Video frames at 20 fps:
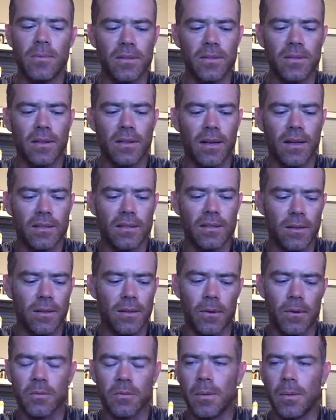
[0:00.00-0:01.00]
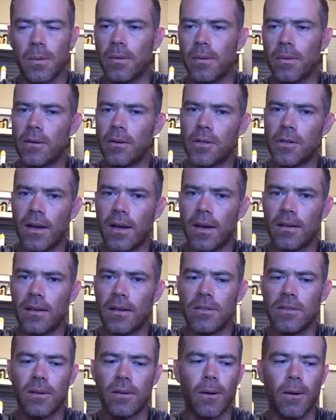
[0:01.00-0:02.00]
what's lost on most people that are trying
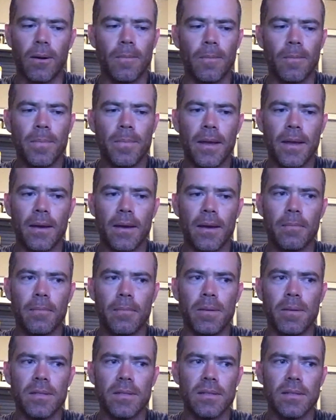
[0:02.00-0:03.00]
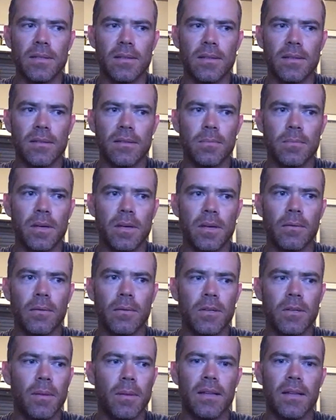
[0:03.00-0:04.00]
to start businesses, is being
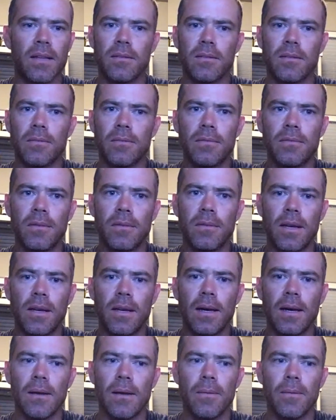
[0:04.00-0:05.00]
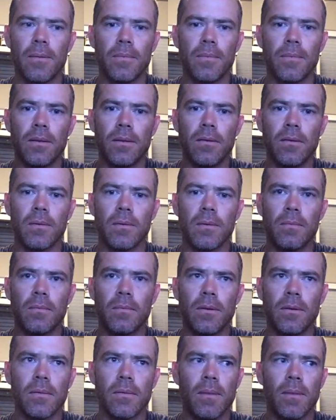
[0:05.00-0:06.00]
responsive. You
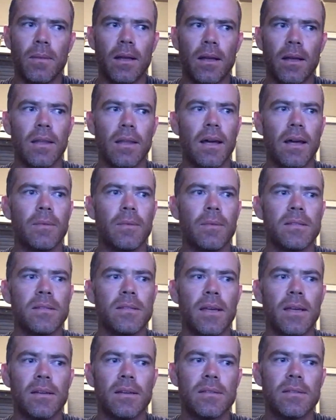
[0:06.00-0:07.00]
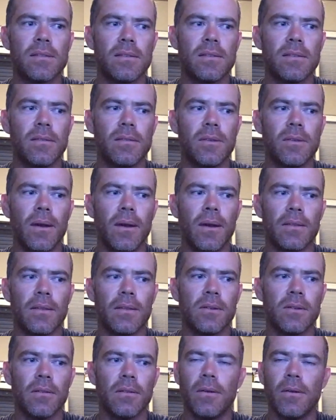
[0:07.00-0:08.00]
can make a lot of mistakes if you
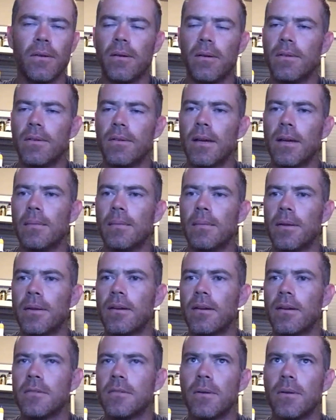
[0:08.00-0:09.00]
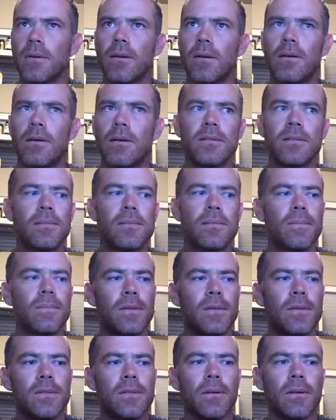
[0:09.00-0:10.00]
answer your phone every time the customer calls.
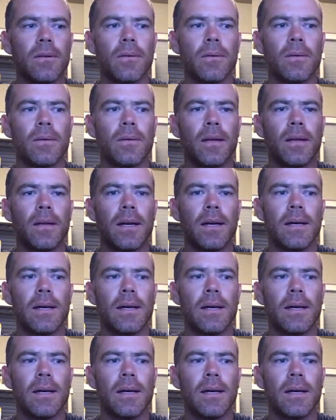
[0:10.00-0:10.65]
So